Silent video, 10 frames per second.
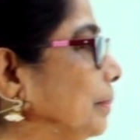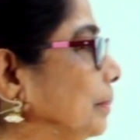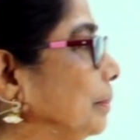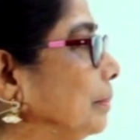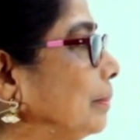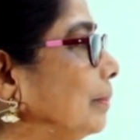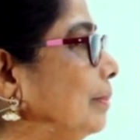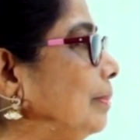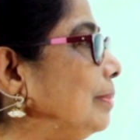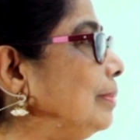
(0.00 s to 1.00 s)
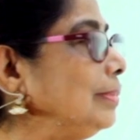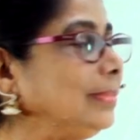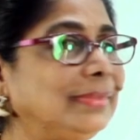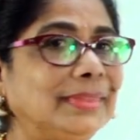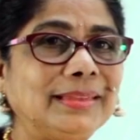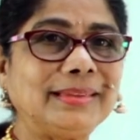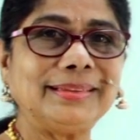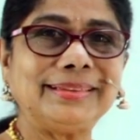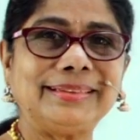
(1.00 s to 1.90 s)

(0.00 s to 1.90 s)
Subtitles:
Nothing is said.